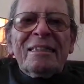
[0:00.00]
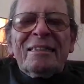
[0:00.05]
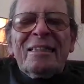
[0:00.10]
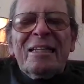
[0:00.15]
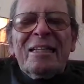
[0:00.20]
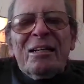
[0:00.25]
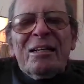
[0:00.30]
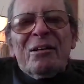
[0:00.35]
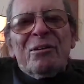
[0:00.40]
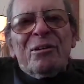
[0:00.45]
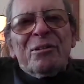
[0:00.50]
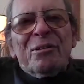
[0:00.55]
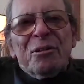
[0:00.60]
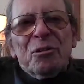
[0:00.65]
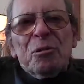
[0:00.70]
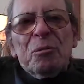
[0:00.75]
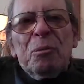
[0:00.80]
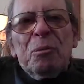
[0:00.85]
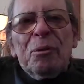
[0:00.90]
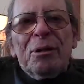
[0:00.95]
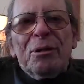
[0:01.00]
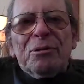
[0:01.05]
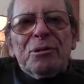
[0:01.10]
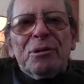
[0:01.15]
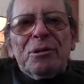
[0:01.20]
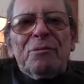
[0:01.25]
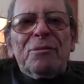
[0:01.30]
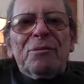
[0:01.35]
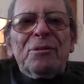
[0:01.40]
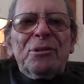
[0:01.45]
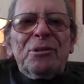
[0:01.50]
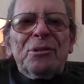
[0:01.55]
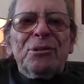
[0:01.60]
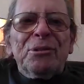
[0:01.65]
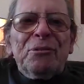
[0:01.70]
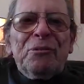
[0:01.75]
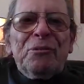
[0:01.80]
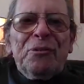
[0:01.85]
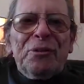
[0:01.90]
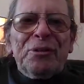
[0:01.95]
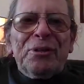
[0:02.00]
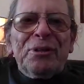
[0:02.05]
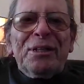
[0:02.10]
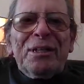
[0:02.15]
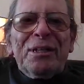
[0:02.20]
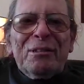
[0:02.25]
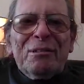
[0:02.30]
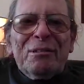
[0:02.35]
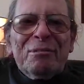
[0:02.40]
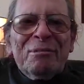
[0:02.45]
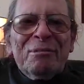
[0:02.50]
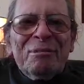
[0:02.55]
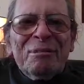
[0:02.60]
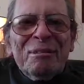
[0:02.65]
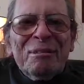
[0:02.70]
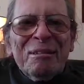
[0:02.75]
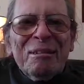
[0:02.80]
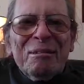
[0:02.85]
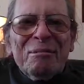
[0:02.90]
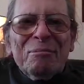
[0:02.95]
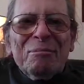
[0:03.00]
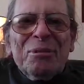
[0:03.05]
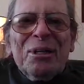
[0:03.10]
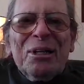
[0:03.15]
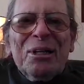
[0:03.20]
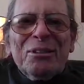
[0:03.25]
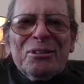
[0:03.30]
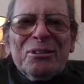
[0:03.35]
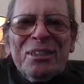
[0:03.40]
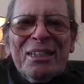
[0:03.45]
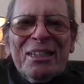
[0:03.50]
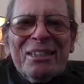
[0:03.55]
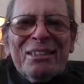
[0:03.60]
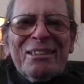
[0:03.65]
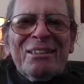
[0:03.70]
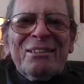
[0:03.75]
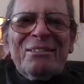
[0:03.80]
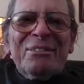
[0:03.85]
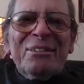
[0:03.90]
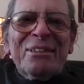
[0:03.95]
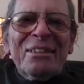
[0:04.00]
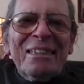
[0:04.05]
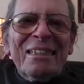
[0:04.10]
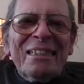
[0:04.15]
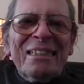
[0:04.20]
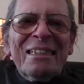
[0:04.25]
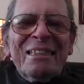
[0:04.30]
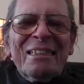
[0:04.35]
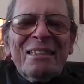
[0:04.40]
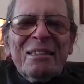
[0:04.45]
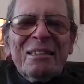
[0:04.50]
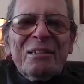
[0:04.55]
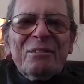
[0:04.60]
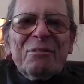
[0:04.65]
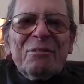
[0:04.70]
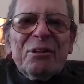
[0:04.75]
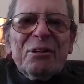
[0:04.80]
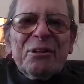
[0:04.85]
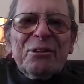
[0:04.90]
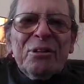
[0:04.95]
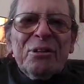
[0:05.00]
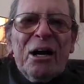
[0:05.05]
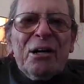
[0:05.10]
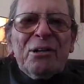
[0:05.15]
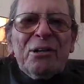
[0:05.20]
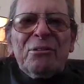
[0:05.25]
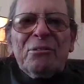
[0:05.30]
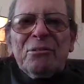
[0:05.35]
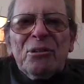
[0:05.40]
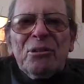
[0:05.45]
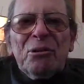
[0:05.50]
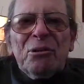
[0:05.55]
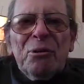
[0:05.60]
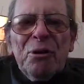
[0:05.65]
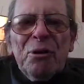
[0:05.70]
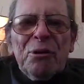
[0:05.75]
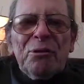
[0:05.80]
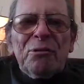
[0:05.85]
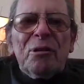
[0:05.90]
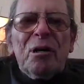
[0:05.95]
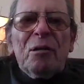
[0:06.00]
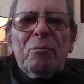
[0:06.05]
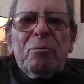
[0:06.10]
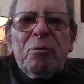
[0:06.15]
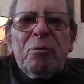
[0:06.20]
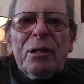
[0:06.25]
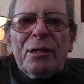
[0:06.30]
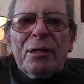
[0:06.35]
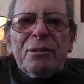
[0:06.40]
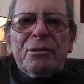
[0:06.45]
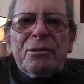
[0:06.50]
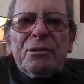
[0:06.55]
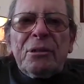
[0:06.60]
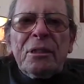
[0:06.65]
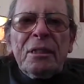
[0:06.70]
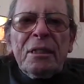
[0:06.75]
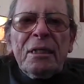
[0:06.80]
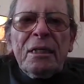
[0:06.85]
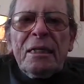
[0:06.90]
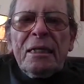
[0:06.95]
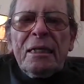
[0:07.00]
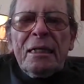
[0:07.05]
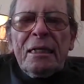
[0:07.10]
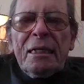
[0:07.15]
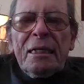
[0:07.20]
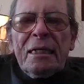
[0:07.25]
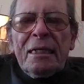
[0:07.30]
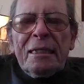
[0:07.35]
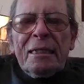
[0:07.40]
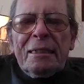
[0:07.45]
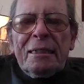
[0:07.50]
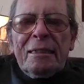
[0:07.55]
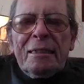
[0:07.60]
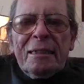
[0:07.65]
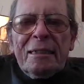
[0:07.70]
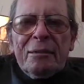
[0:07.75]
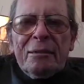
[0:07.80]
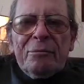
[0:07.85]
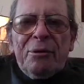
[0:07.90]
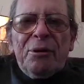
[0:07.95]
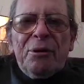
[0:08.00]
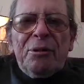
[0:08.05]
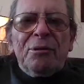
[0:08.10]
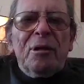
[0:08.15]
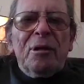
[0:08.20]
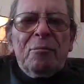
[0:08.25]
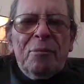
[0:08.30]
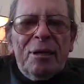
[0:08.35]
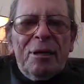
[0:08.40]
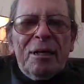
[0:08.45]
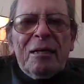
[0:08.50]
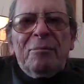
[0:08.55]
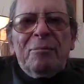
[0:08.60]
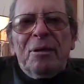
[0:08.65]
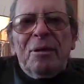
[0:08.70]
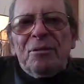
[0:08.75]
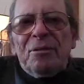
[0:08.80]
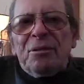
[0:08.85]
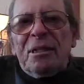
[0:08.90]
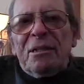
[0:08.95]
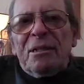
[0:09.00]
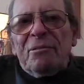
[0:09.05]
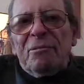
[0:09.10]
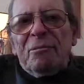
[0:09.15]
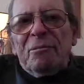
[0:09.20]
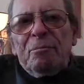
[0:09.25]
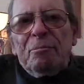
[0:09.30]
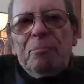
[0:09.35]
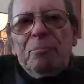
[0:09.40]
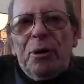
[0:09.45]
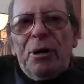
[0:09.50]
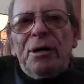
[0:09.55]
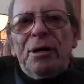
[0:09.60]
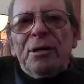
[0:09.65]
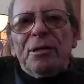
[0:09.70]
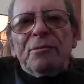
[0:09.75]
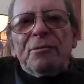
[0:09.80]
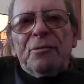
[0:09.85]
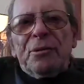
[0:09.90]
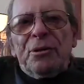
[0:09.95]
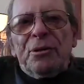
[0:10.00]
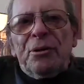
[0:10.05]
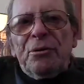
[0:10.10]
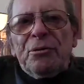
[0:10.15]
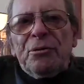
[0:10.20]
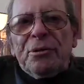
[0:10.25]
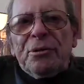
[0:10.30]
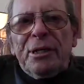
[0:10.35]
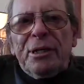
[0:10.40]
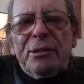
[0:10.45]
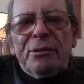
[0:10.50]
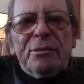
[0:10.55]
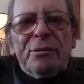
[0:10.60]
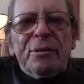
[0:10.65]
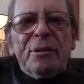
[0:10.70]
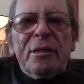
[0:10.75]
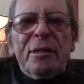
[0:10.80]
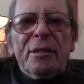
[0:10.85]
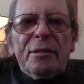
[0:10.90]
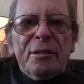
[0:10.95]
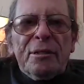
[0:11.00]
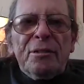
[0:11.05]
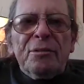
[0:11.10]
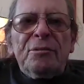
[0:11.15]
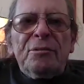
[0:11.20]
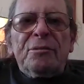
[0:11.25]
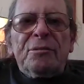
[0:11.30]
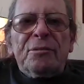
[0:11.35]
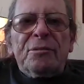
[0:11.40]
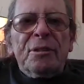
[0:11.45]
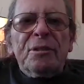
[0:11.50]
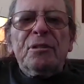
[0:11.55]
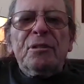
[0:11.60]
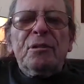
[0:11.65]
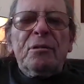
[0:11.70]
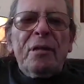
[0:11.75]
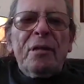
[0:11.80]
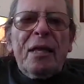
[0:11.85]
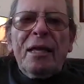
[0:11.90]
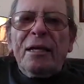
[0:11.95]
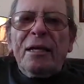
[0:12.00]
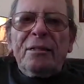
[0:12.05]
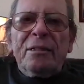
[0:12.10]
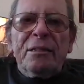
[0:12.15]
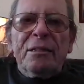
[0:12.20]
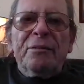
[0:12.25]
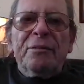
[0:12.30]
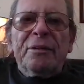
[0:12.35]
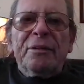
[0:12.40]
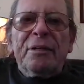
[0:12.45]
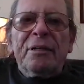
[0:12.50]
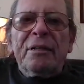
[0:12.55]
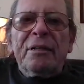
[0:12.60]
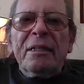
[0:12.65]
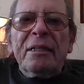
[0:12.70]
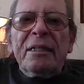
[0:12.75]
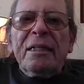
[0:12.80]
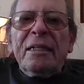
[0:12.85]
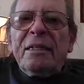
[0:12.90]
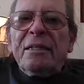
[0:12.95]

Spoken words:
take on this pledge of the Dirty Fingernail project of the year. I don't know whether I'll pledge, whether I'll make myself part of Earth Day or not. This activity